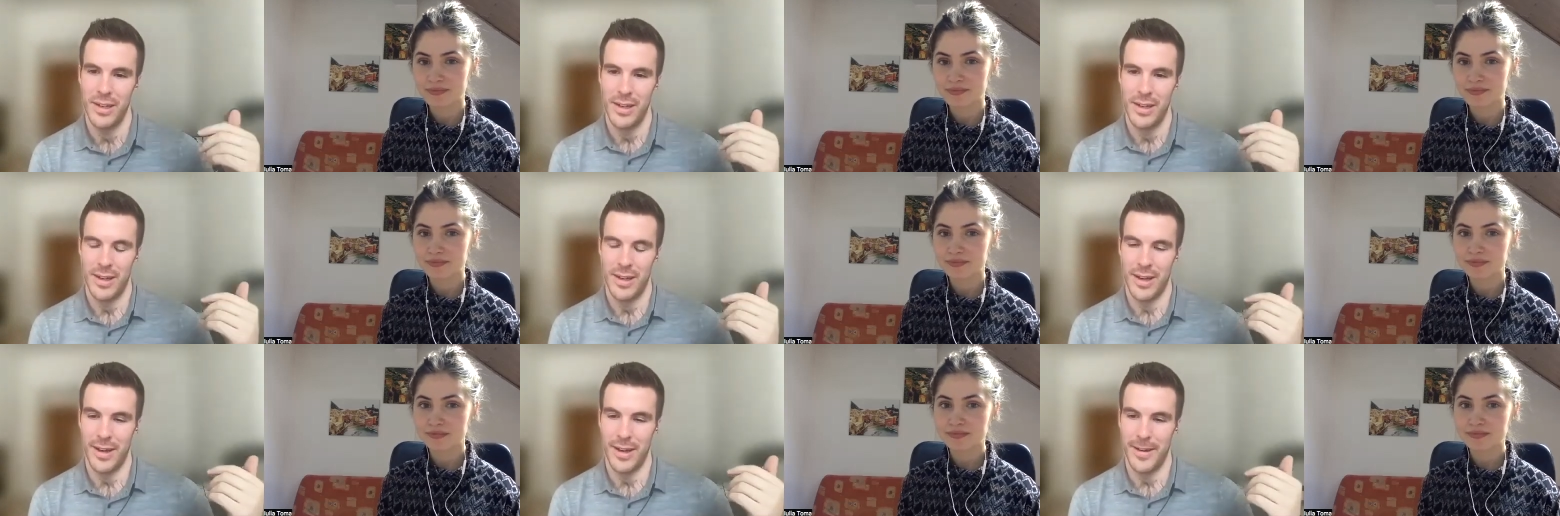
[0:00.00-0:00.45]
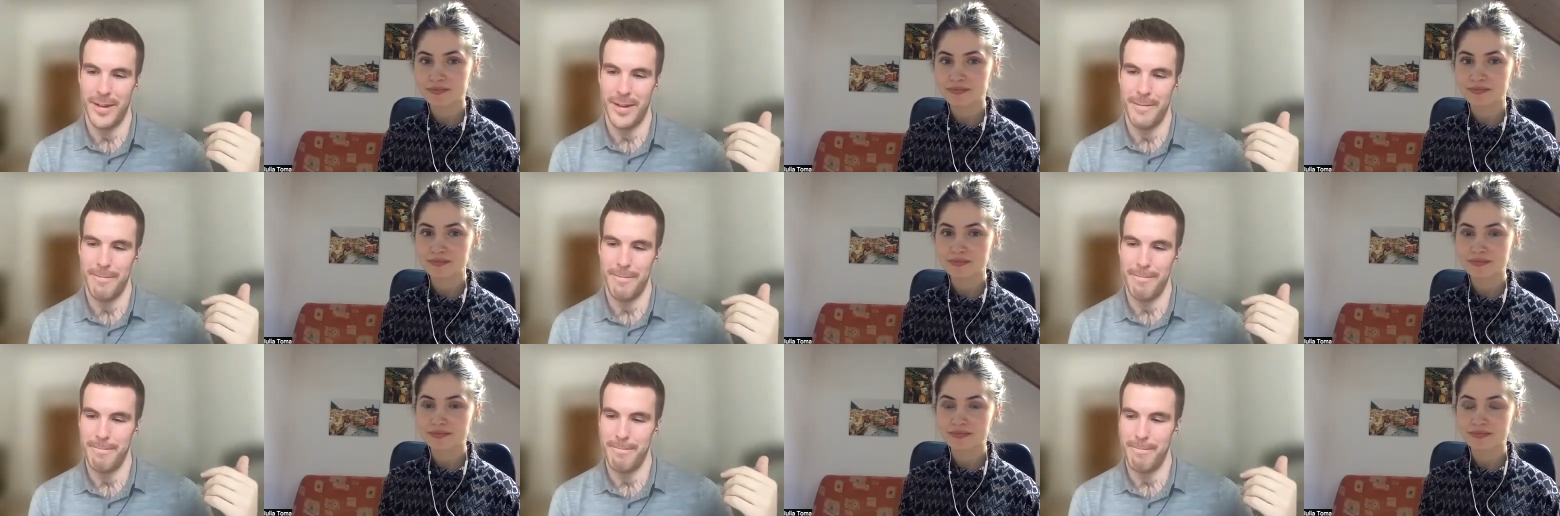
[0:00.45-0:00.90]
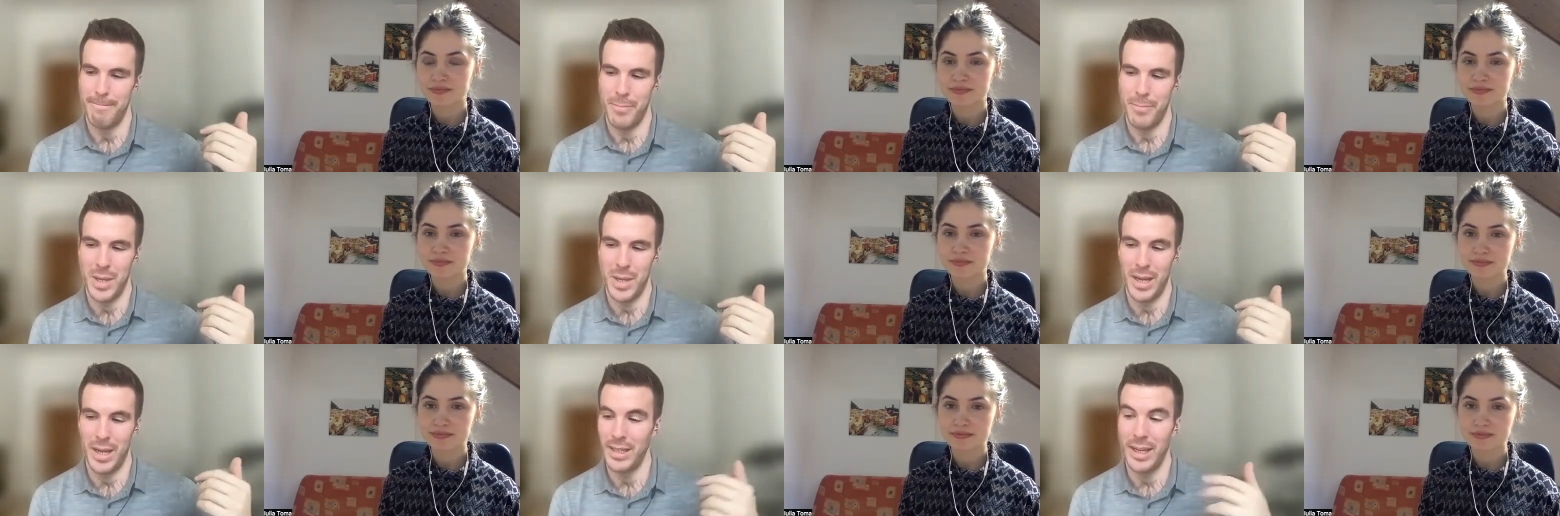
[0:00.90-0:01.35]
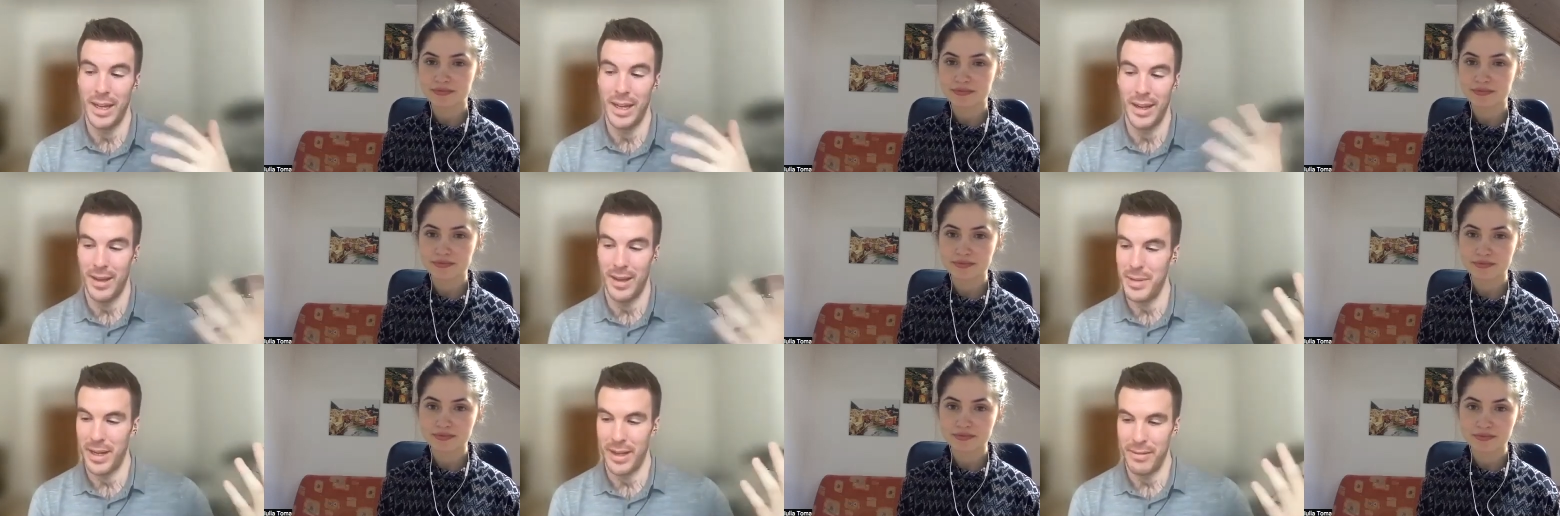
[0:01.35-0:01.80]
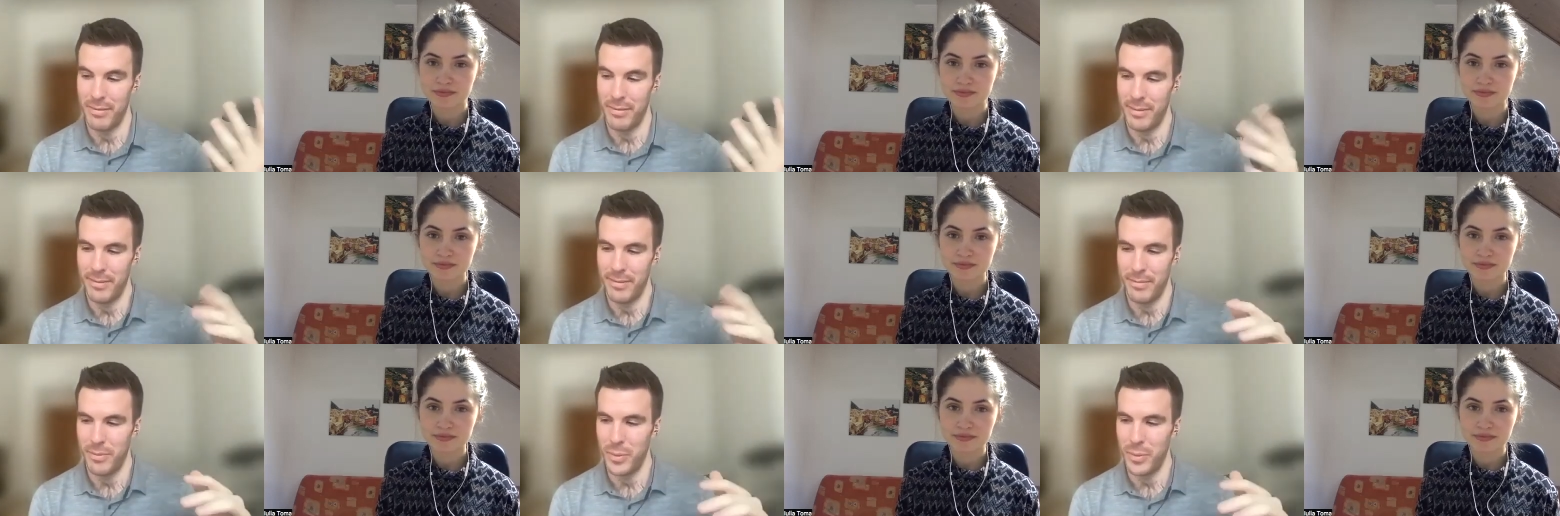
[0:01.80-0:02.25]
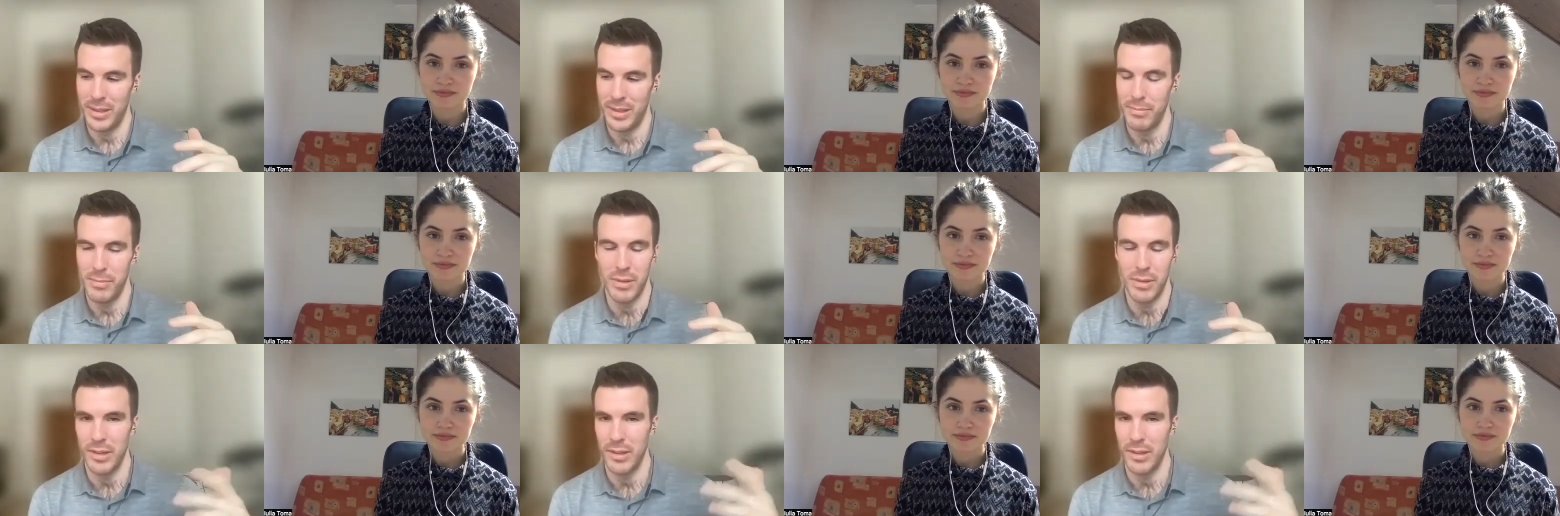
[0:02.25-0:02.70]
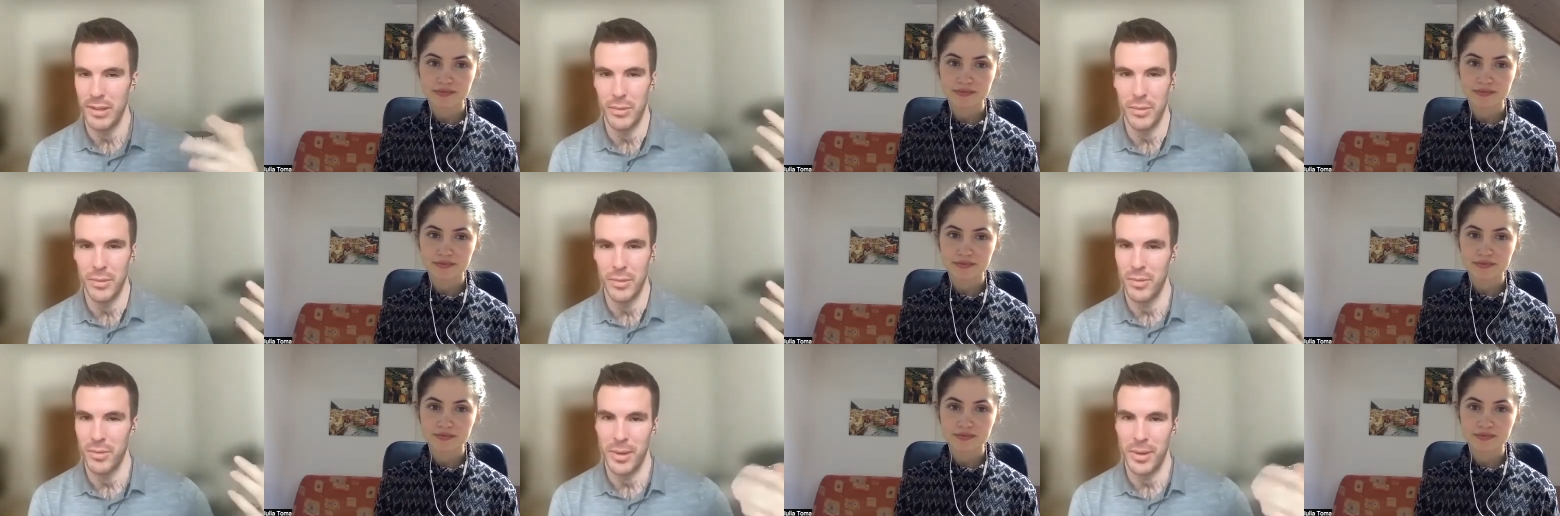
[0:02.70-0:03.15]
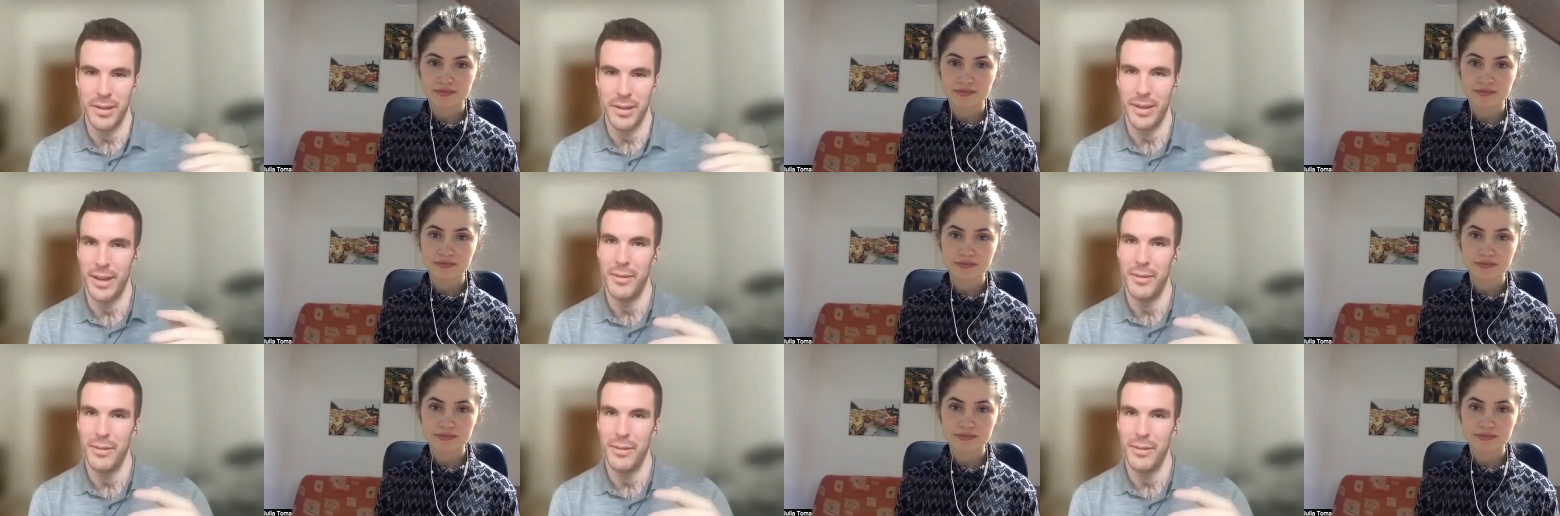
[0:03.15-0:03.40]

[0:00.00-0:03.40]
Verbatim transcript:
Speaker 1: Um, that, uh, yeah, I mean I went to music school as well.